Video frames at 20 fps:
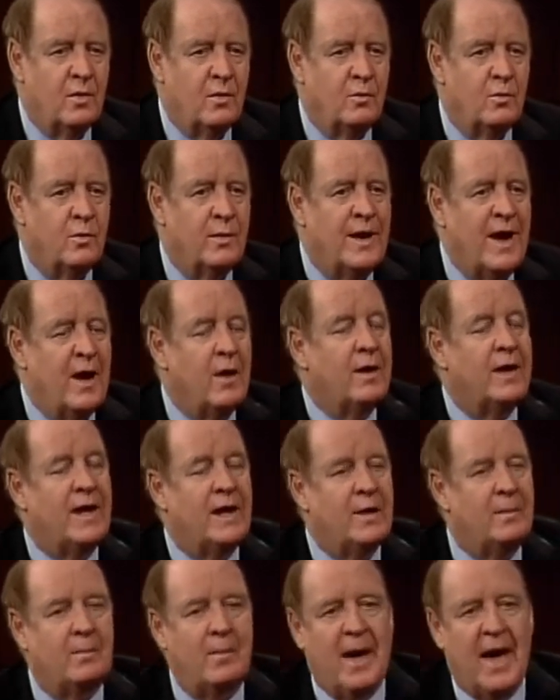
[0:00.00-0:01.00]
We're now
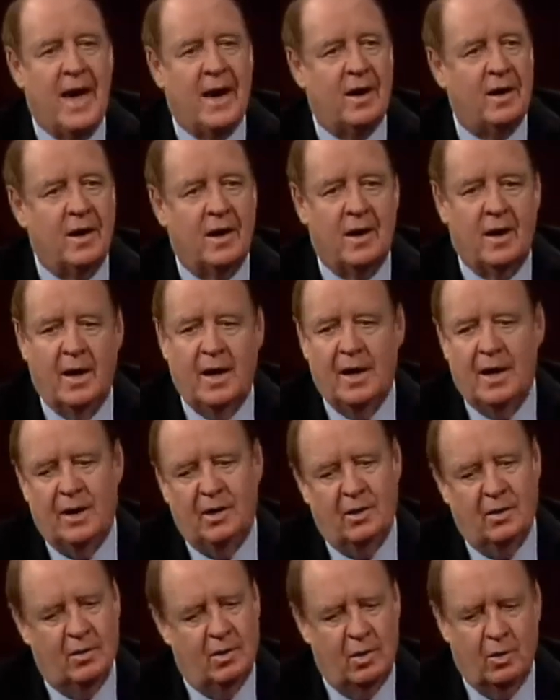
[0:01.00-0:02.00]
getting back
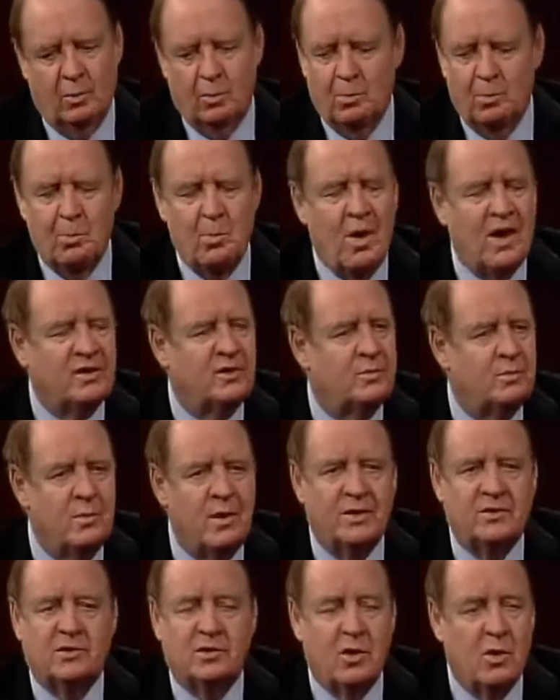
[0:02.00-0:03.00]
a much,
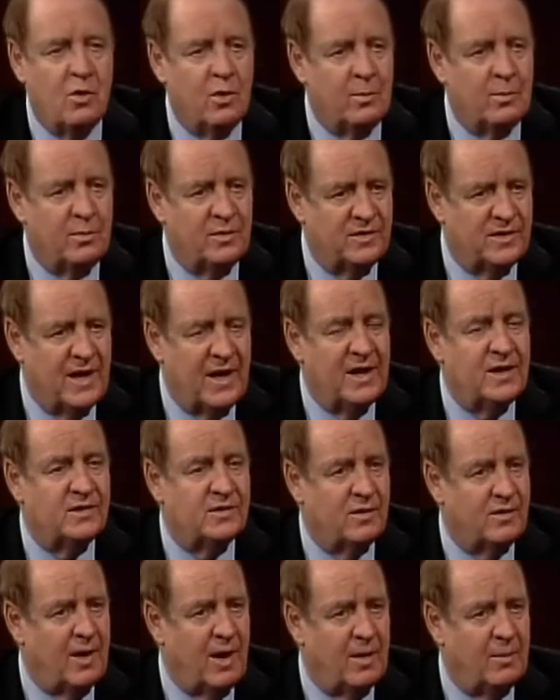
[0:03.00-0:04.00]
much lower
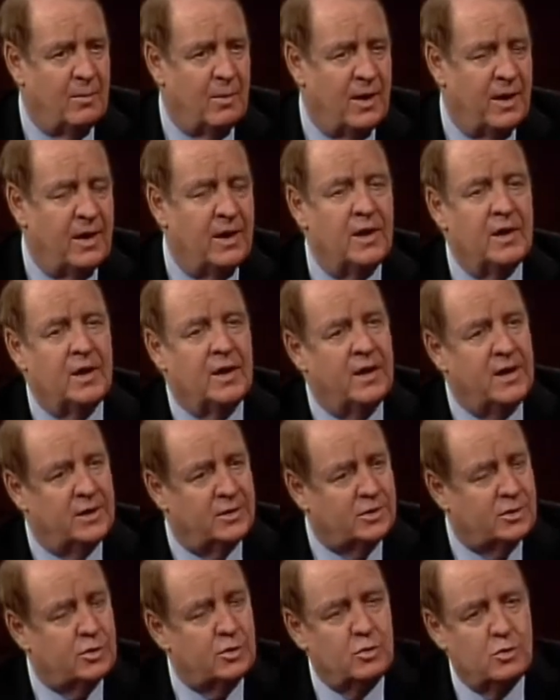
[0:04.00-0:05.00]
percentage of that money
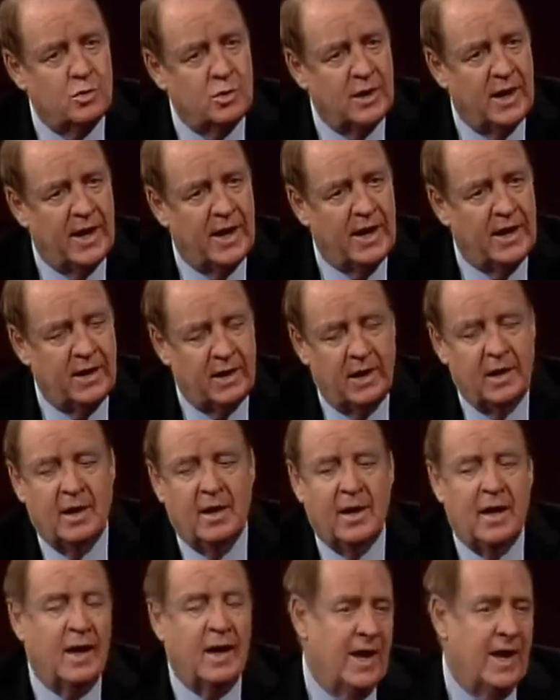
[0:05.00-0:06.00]
in school aid
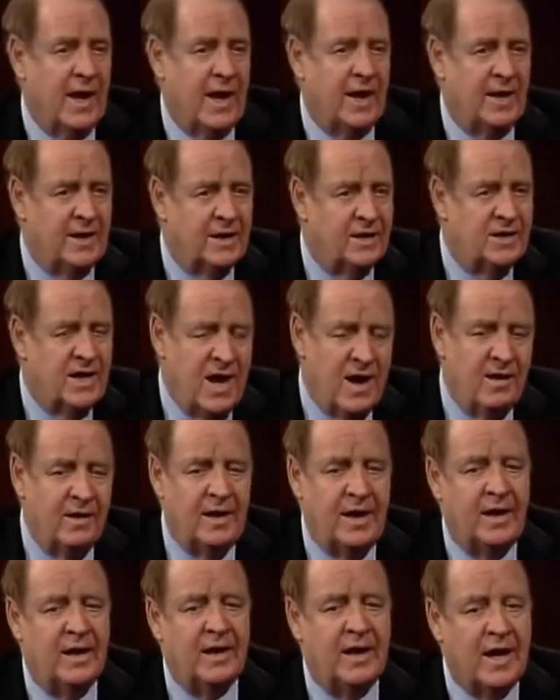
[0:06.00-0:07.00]
and in town
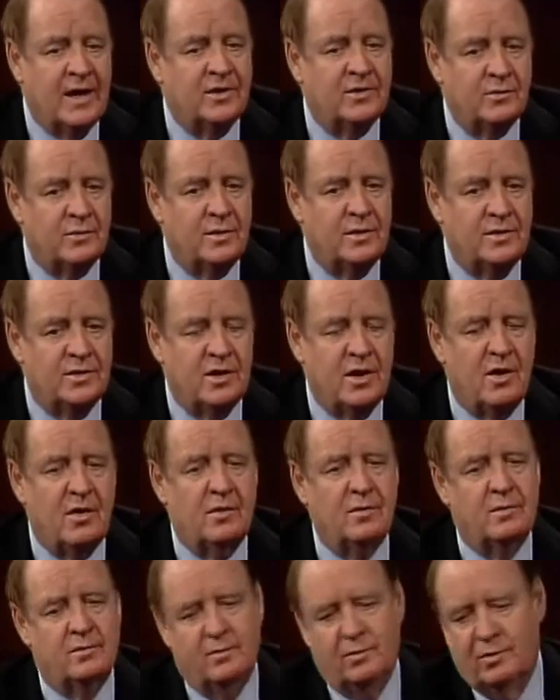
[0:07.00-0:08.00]
aid, and as a
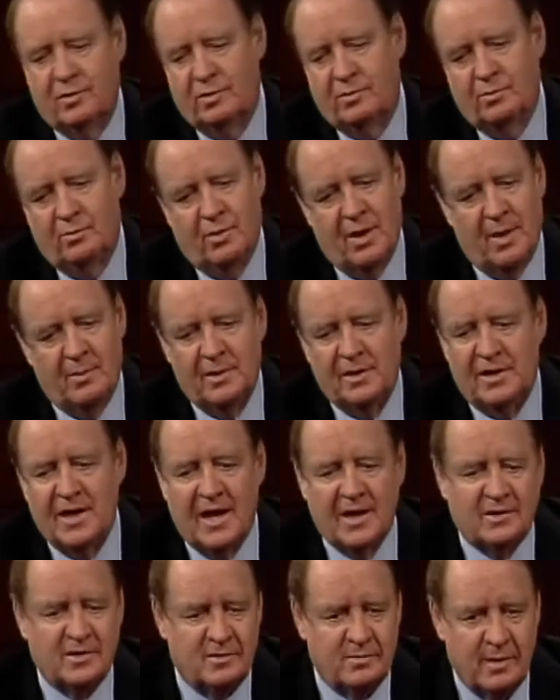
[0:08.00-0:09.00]
result, property
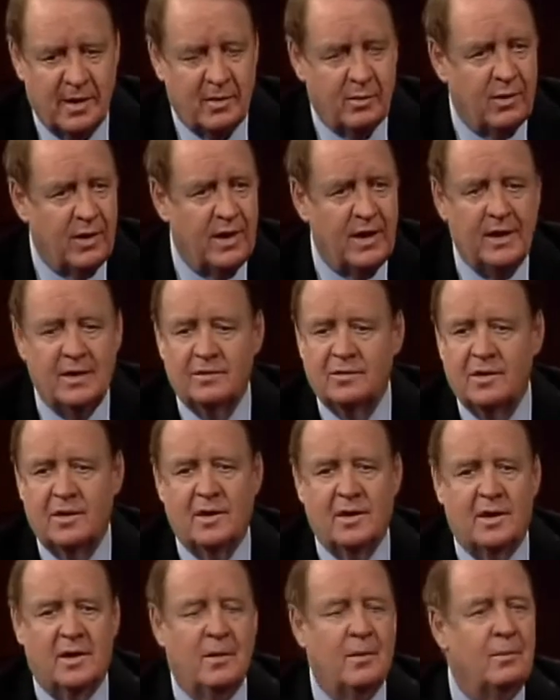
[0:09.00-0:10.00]
taxes may raise,
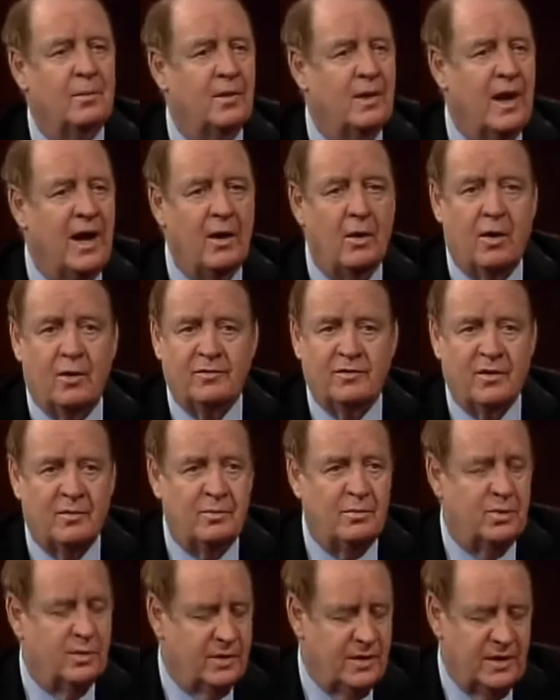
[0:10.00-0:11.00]
layoffs
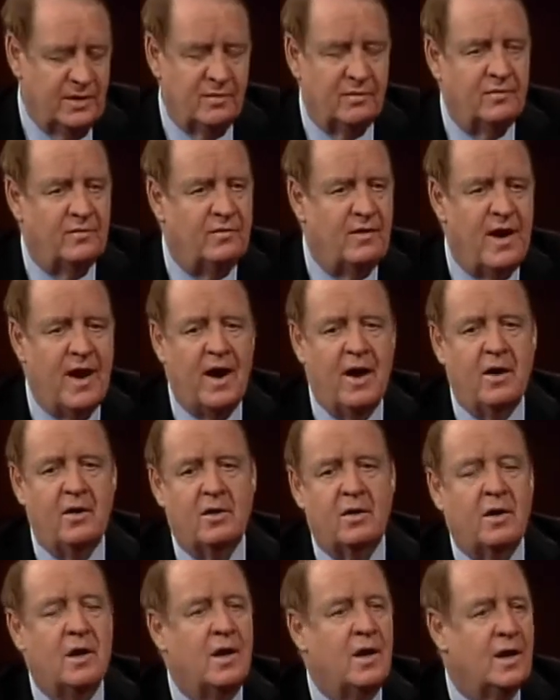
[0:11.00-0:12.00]
of police and
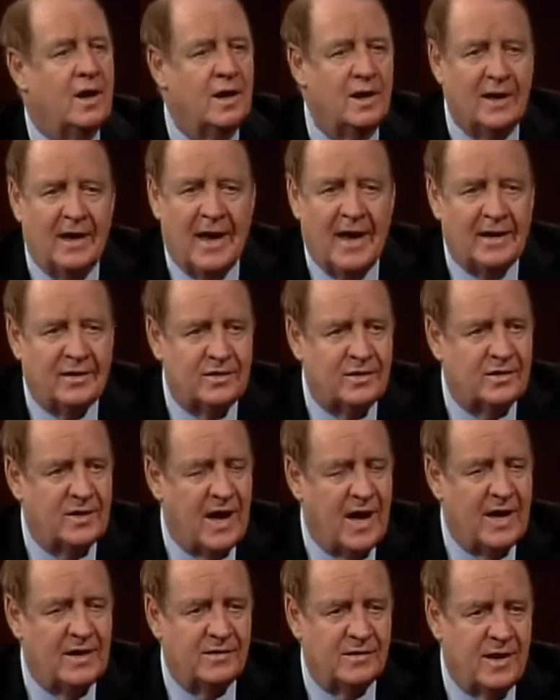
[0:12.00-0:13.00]
fire, class
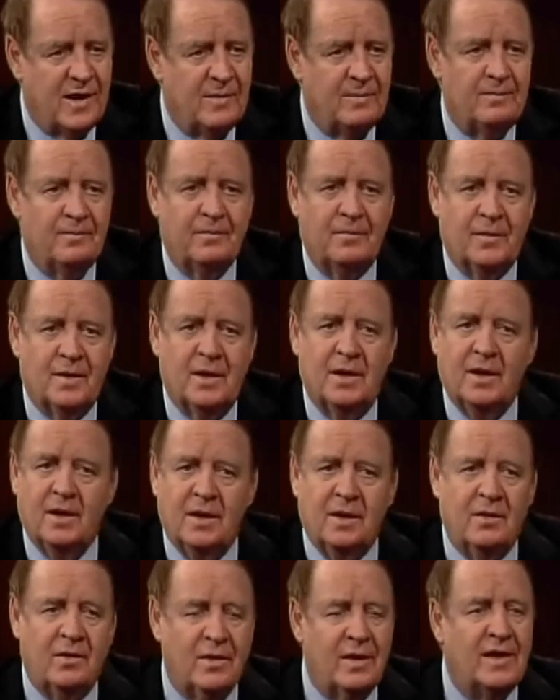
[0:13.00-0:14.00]
size up.
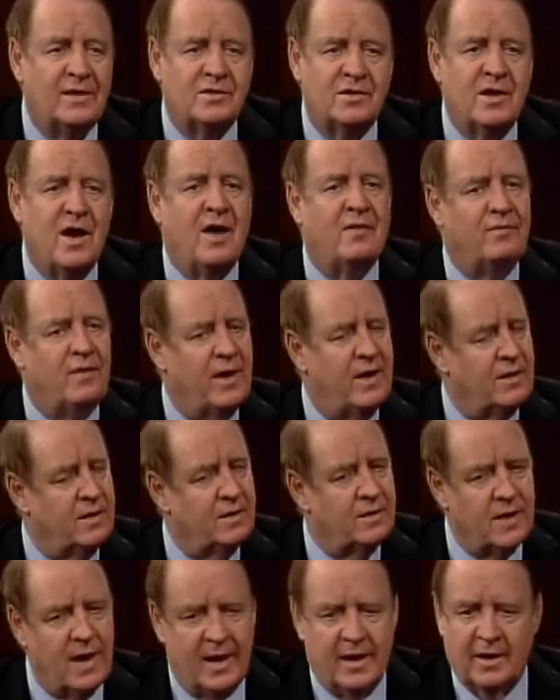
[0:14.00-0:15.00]
That's tough. I
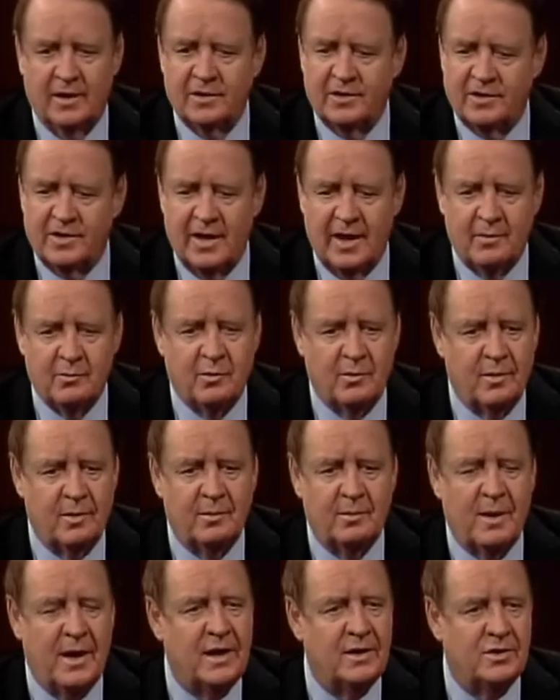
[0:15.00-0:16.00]
understand we're
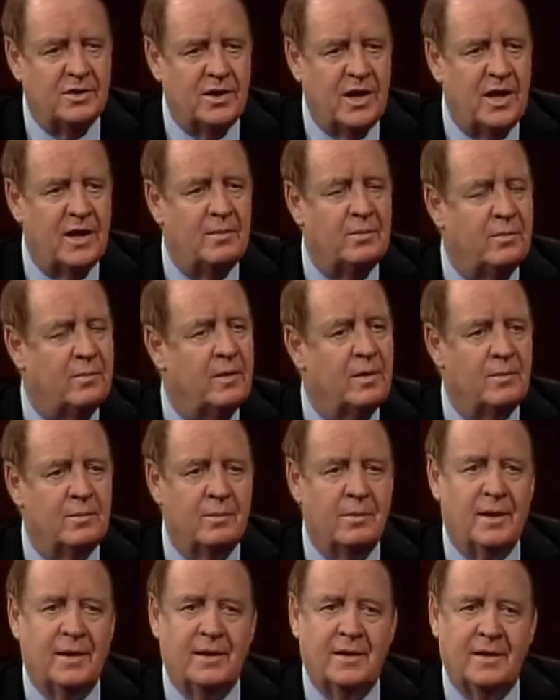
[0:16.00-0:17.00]
in bad shape,
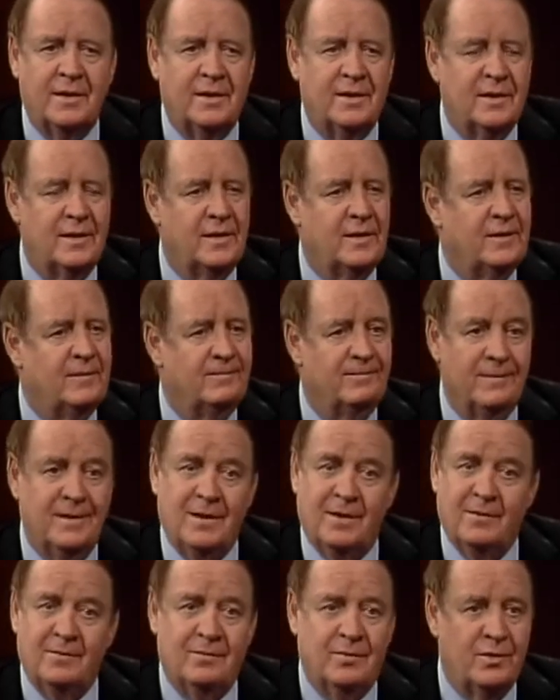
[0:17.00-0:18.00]
but, you
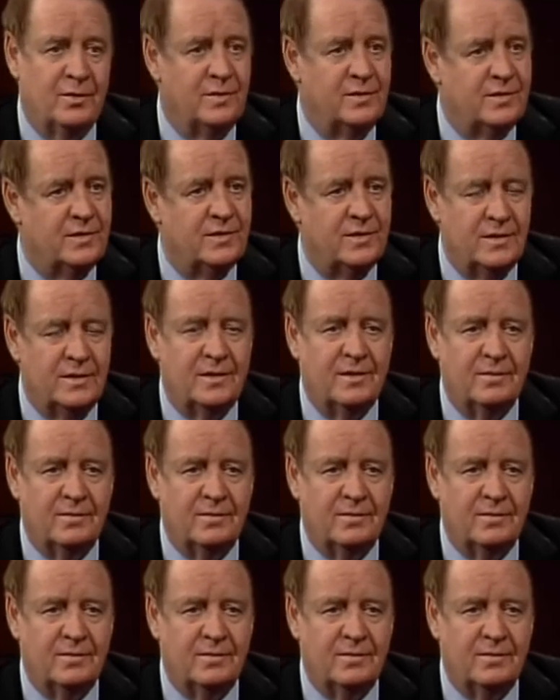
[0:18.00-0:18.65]
know, there's...